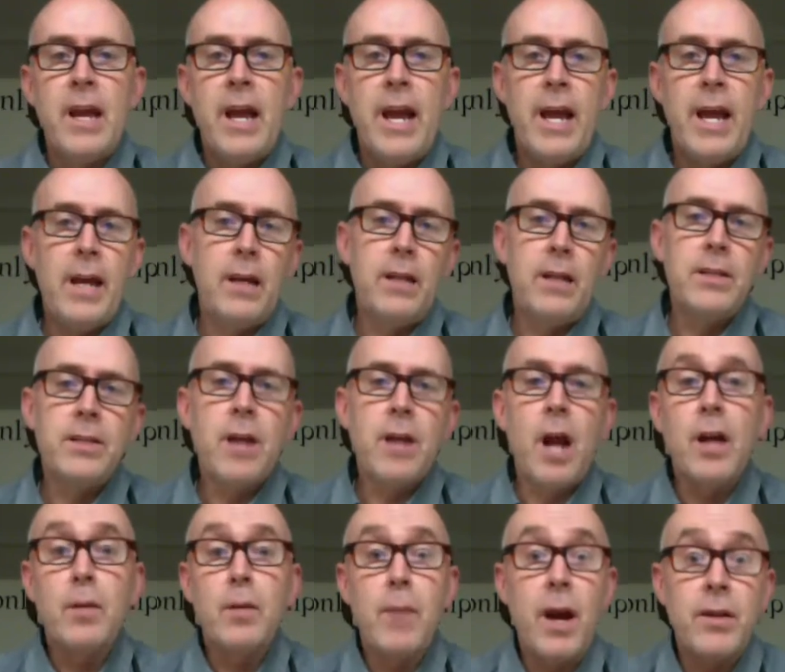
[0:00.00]
Hey, let's
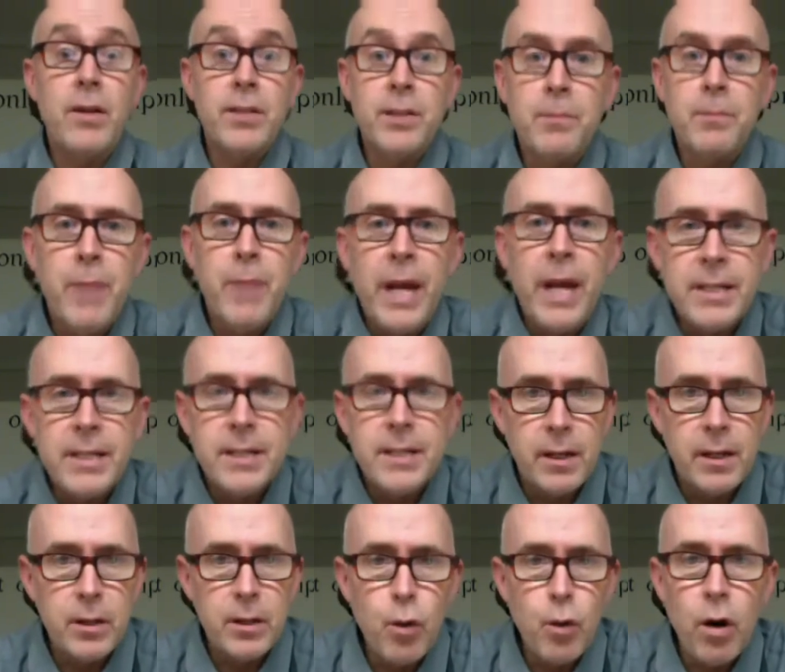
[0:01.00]
talk about some
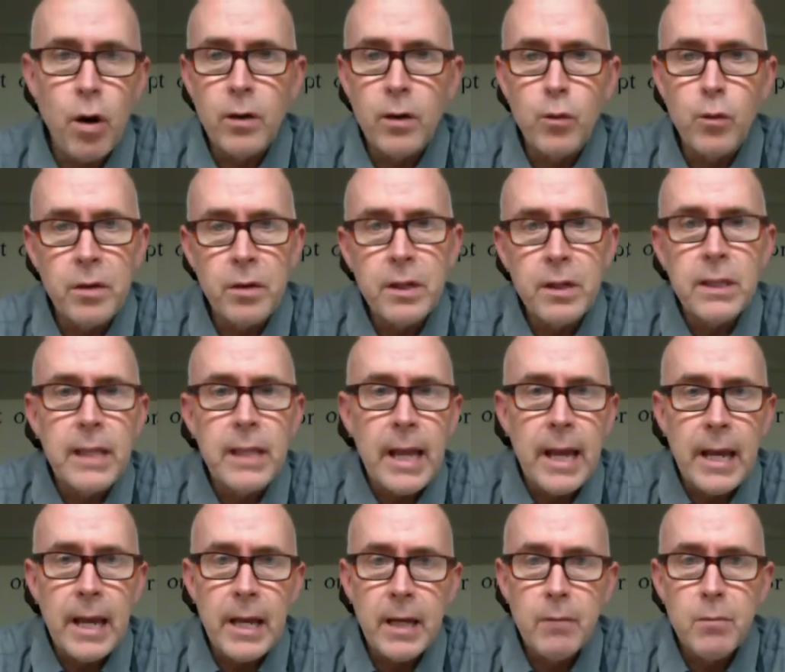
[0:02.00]
basics working with
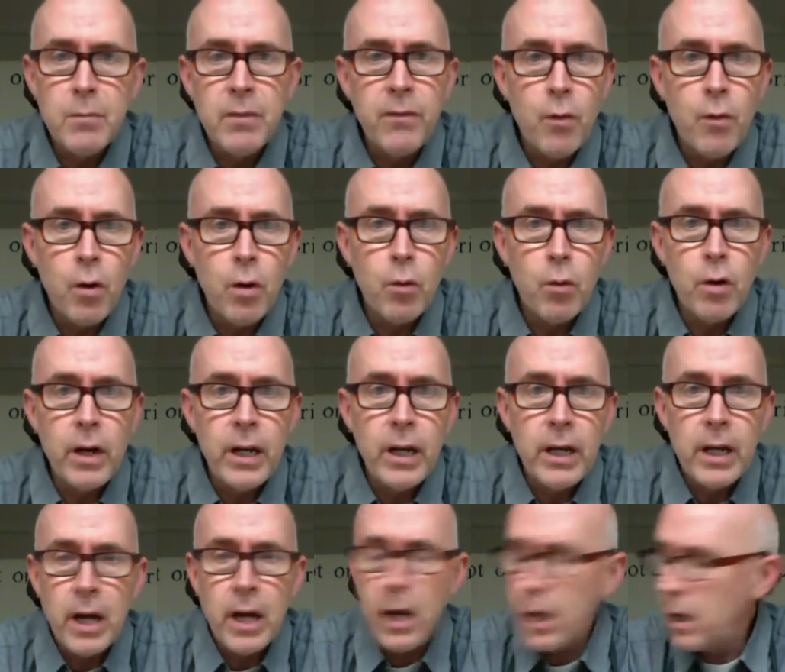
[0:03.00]
clay before
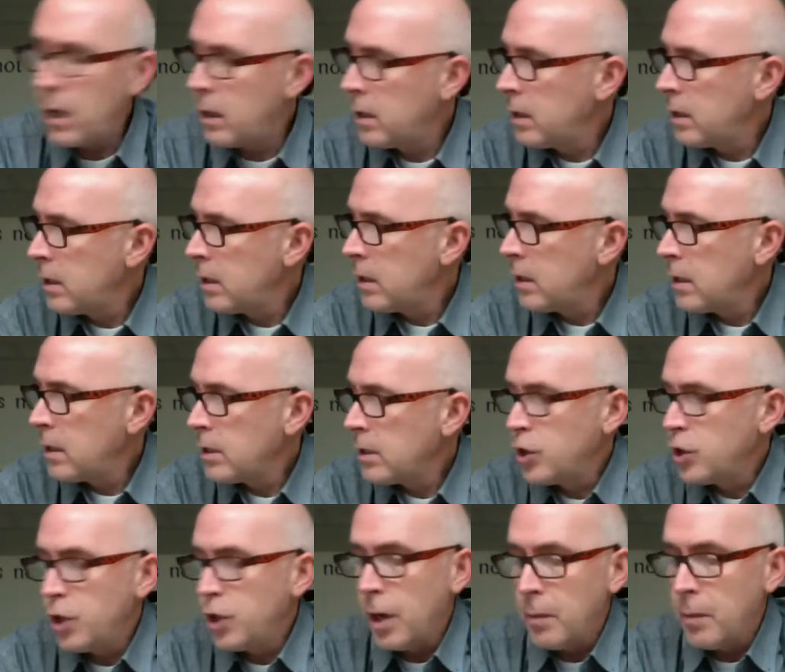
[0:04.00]
we
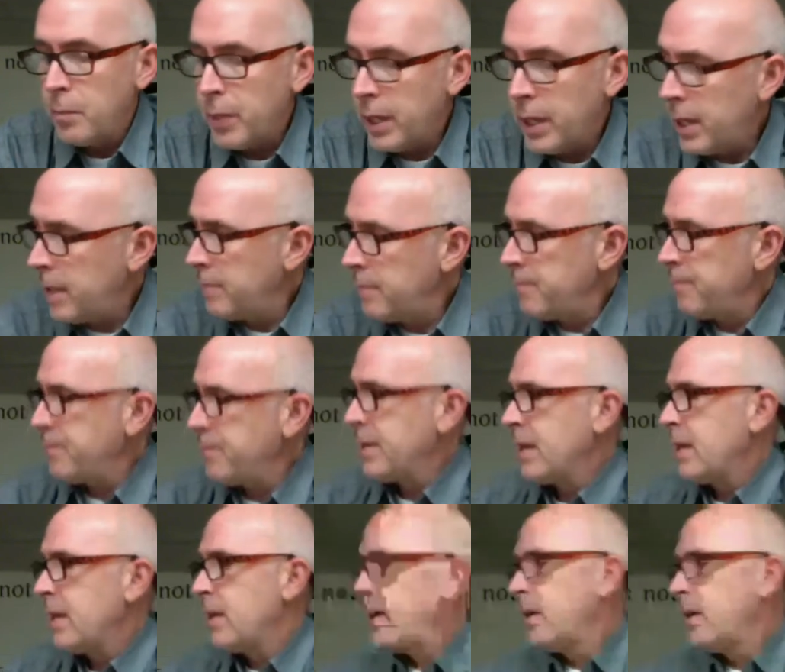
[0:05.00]
jump in.
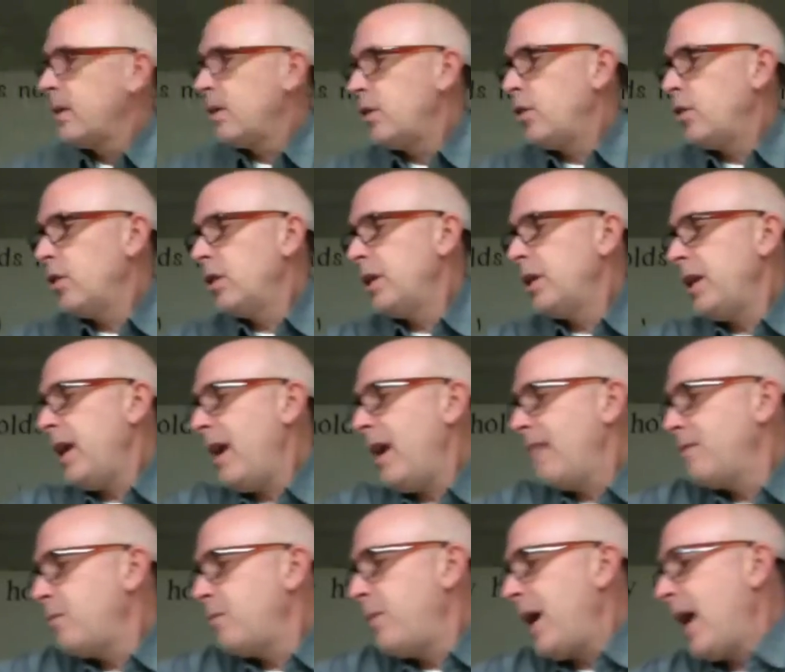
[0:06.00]
You're going to
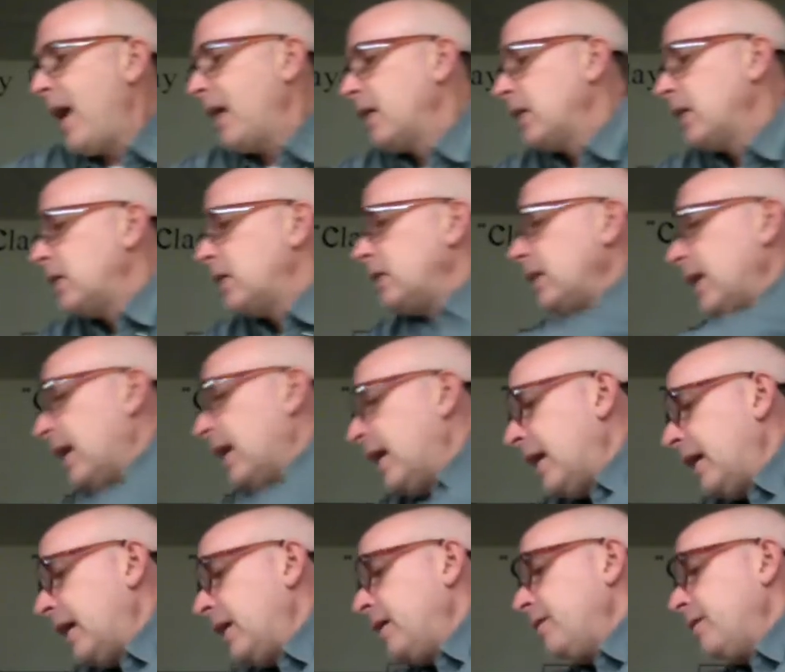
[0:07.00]
have a bag of
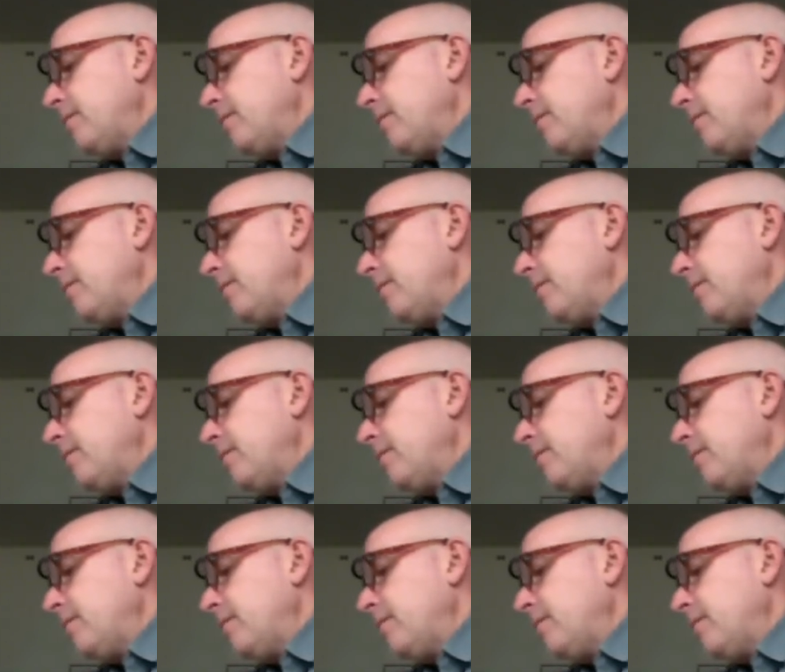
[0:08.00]
clay,